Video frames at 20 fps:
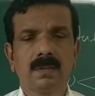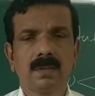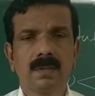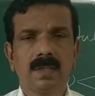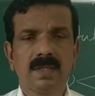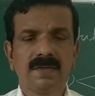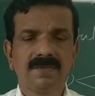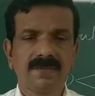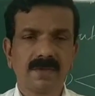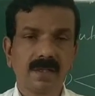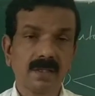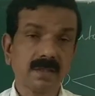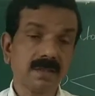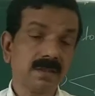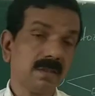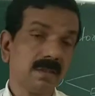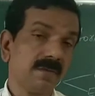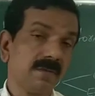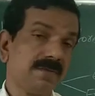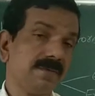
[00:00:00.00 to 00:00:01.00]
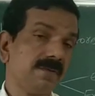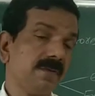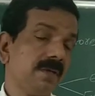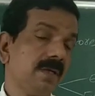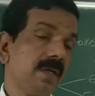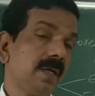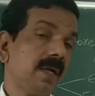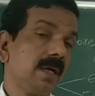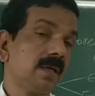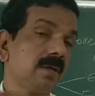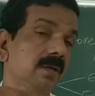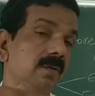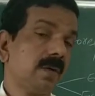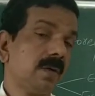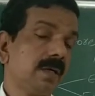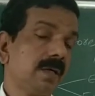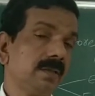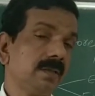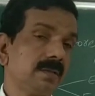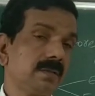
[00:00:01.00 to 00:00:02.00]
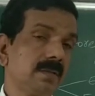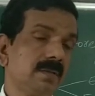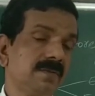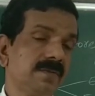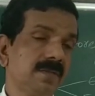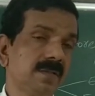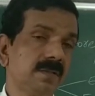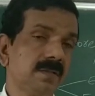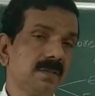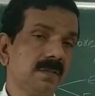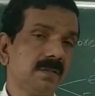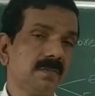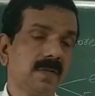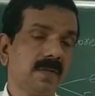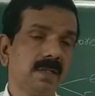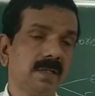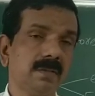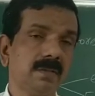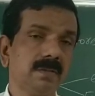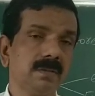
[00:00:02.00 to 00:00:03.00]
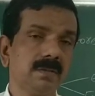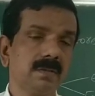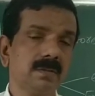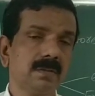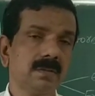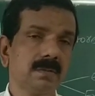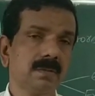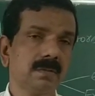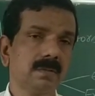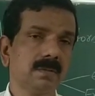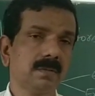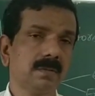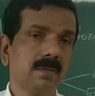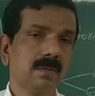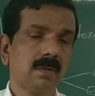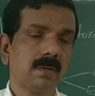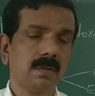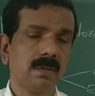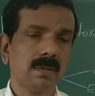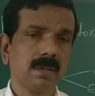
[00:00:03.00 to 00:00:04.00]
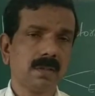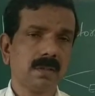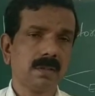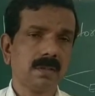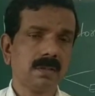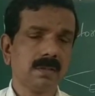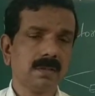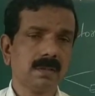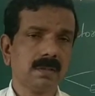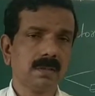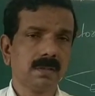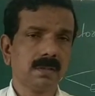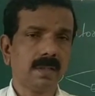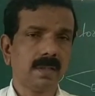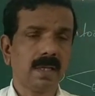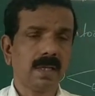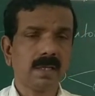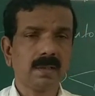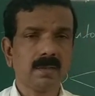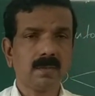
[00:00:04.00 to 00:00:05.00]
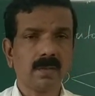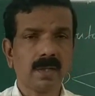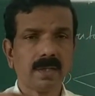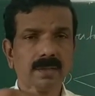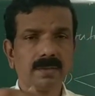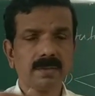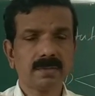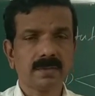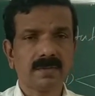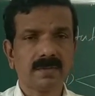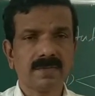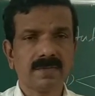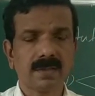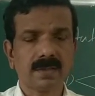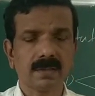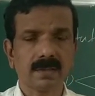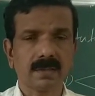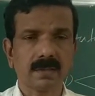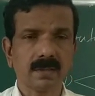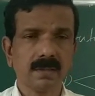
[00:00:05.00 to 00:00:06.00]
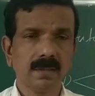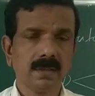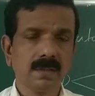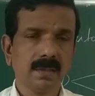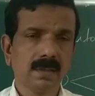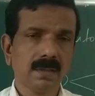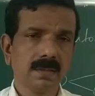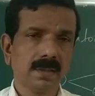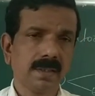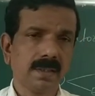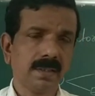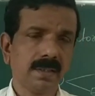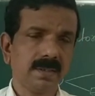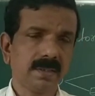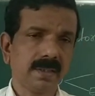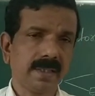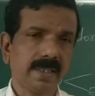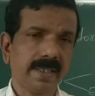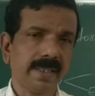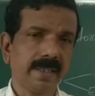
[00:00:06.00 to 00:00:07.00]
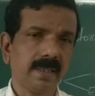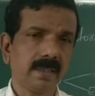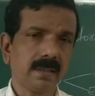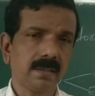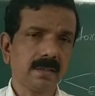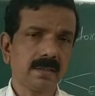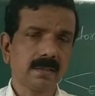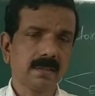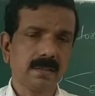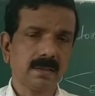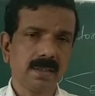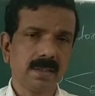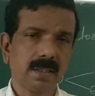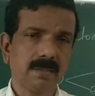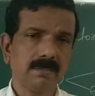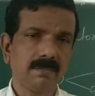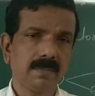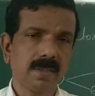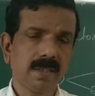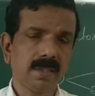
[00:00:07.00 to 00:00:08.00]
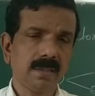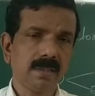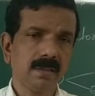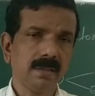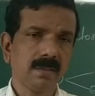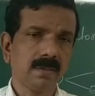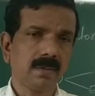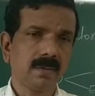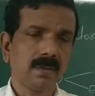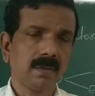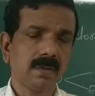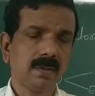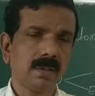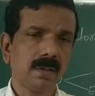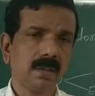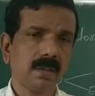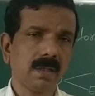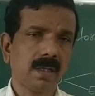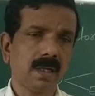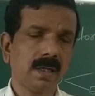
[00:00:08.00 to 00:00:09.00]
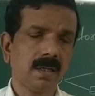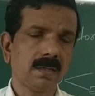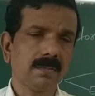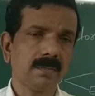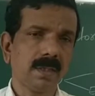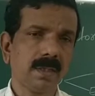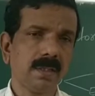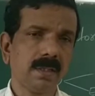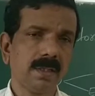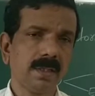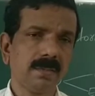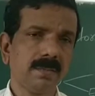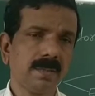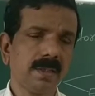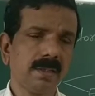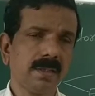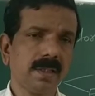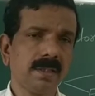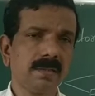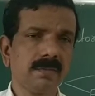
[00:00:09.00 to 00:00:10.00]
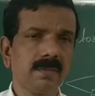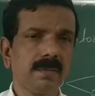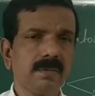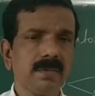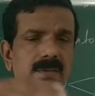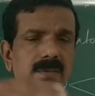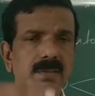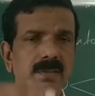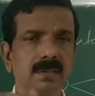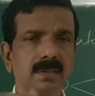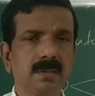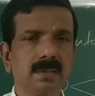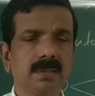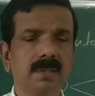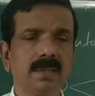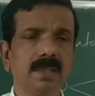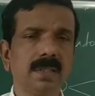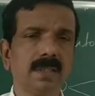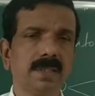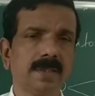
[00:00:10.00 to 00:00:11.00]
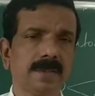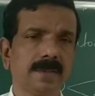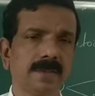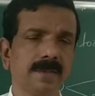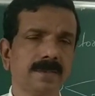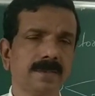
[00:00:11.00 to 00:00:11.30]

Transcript: a function of lagged values of its own values or lagged values of error. That is AR, MA or ARMA, ARIMA, that we will see in detail.